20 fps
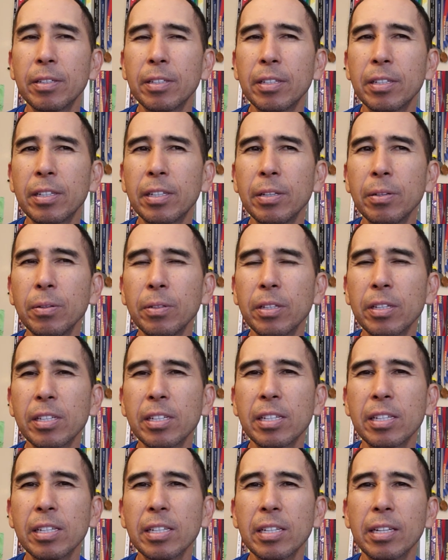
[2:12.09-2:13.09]
still
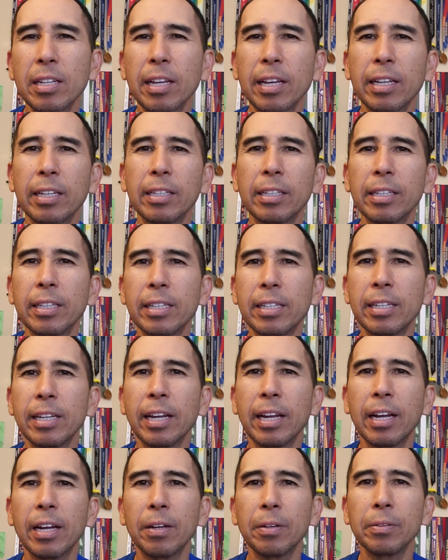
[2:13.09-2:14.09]
just slightly
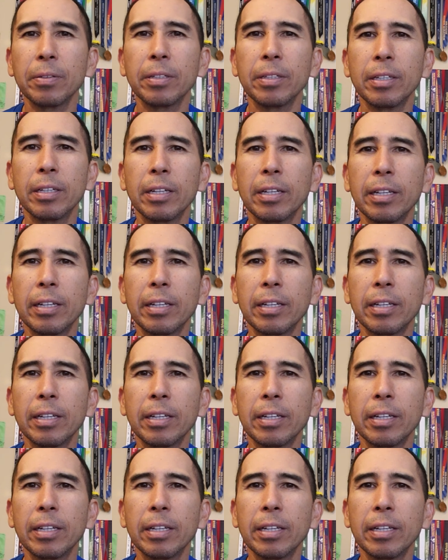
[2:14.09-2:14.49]
down,